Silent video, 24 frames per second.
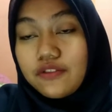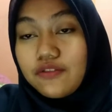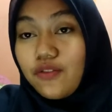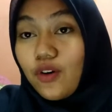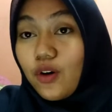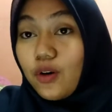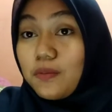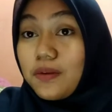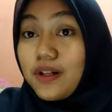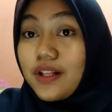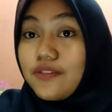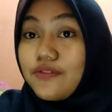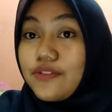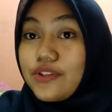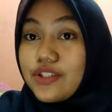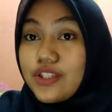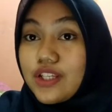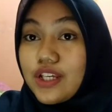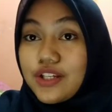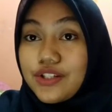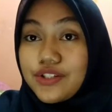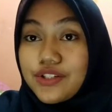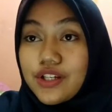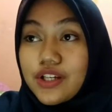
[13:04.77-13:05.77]
formal
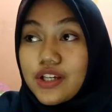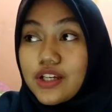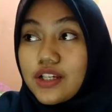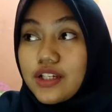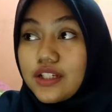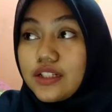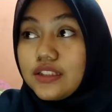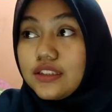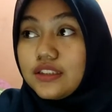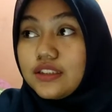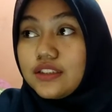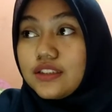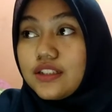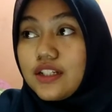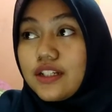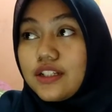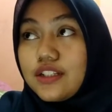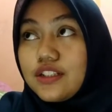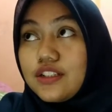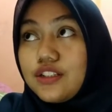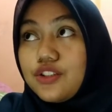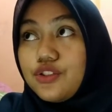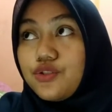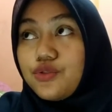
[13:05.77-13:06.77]
invitation,
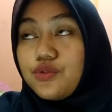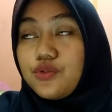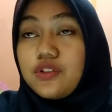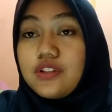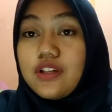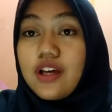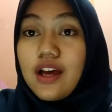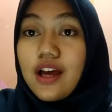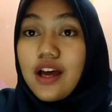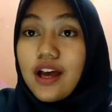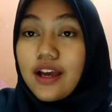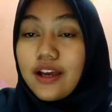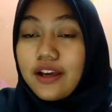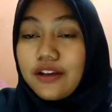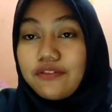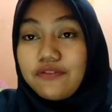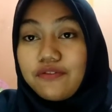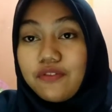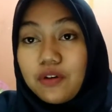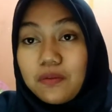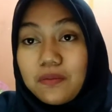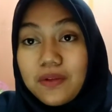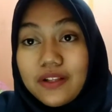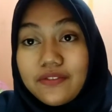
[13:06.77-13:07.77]
dan juga
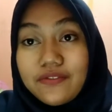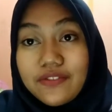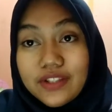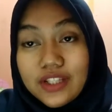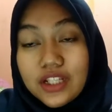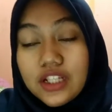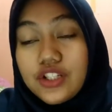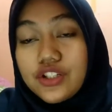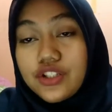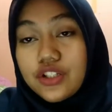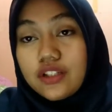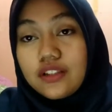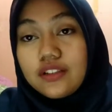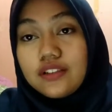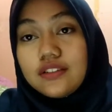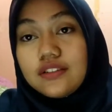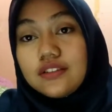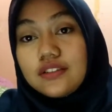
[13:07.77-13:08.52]
informal invitation.